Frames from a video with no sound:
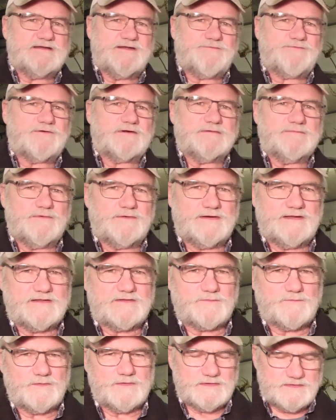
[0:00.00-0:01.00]
different about
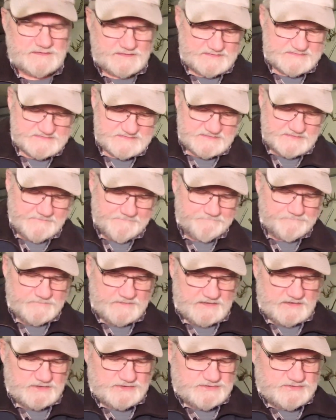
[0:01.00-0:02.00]
either one of these.
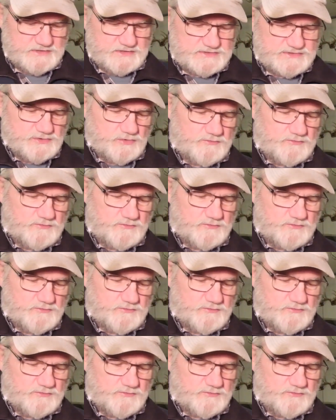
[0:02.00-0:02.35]
There's